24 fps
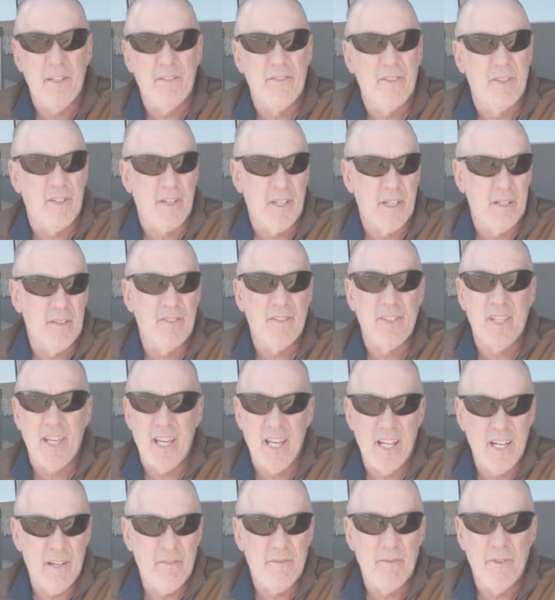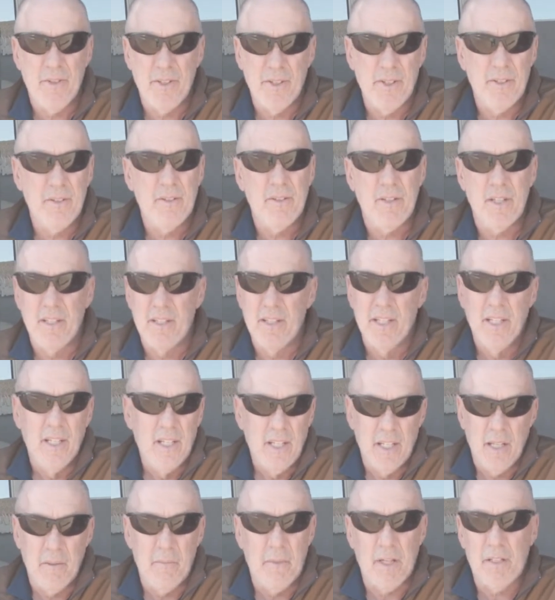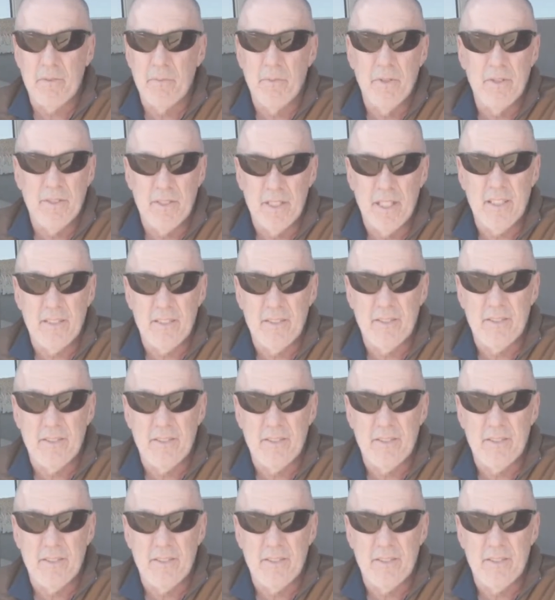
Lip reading: Is they're going to scan it for you, and it makes more sense.